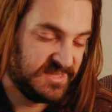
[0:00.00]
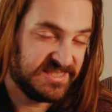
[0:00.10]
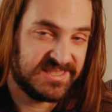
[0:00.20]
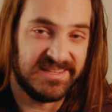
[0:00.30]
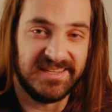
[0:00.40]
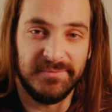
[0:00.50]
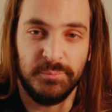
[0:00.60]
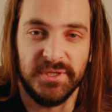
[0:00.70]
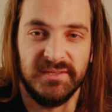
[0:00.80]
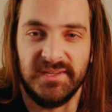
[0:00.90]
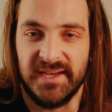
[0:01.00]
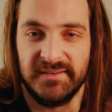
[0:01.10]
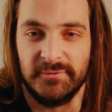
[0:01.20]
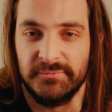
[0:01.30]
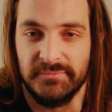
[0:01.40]
It's neat, but I
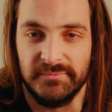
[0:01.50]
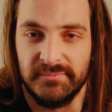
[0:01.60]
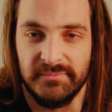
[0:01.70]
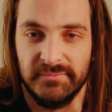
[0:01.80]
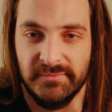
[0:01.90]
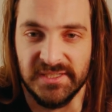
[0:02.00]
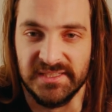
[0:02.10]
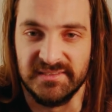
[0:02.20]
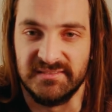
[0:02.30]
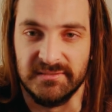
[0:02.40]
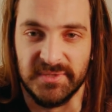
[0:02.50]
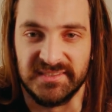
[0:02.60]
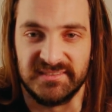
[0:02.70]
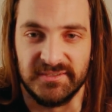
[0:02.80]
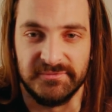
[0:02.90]
don't really see
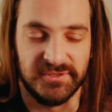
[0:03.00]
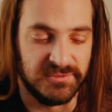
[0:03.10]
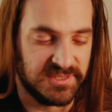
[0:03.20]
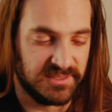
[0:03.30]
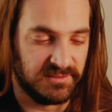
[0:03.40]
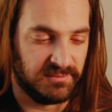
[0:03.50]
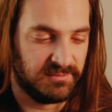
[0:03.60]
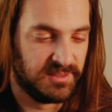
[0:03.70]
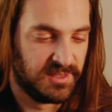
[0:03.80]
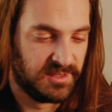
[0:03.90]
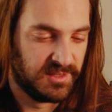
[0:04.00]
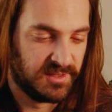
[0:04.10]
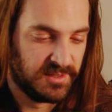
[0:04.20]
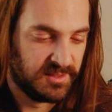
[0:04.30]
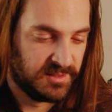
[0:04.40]
myself using
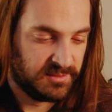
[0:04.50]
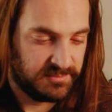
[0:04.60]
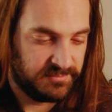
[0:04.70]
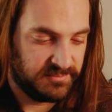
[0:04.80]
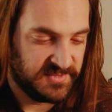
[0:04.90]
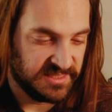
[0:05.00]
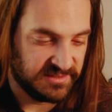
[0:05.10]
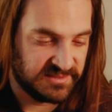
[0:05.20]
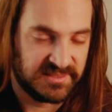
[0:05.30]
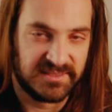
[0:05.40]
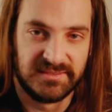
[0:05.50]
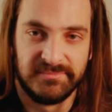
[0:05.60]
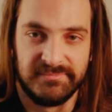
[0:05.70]
this.